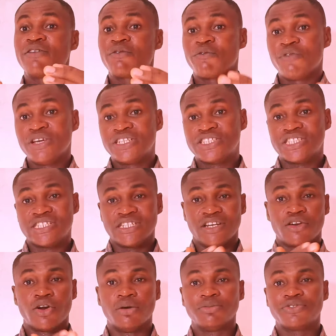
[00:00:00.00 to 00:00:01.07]
which
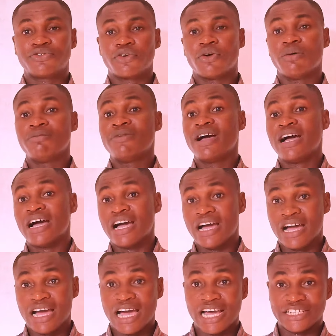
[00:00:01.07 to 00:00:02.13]
comes from
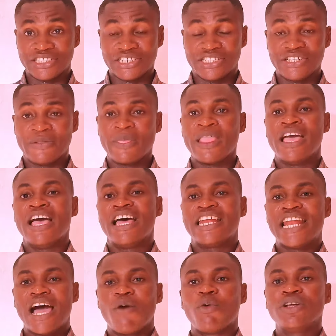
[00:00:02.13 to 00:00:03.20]
ash.
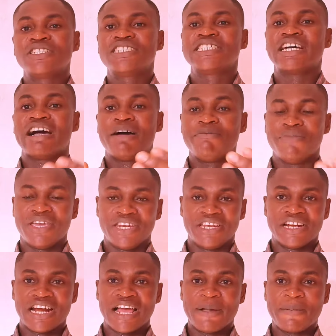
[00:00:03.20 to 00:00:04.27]
Now what is our
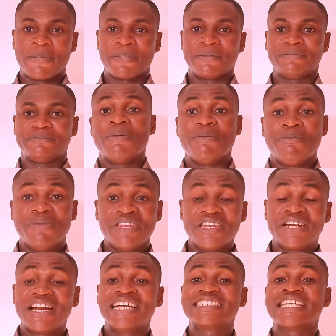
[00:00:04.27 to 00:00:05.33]
mineral?
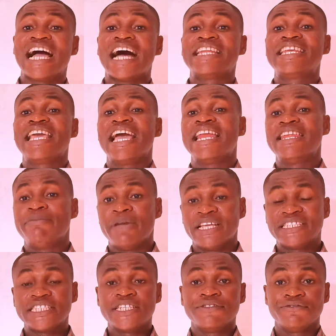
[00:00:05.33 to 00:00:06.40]
Minerals are the
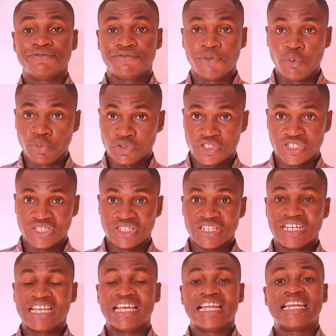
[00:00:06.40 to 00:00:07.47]
elements in food
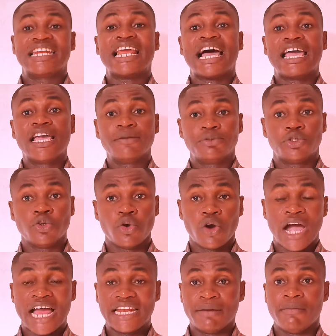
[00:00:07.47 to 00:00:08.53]
that helps your
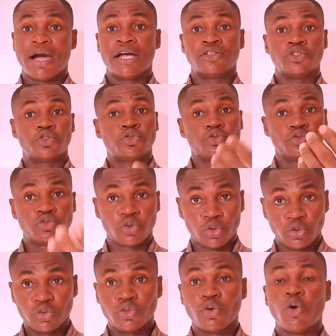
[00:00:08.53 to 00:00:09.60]
animal to grow
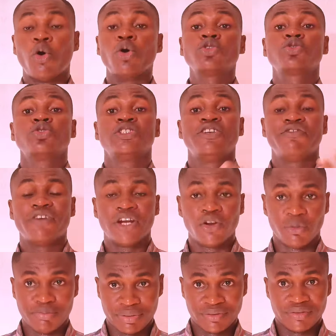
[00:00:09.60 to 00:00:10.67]
or to
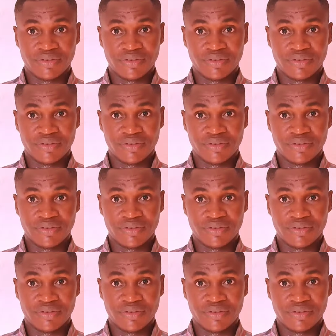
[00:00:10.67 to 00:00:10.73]
develop.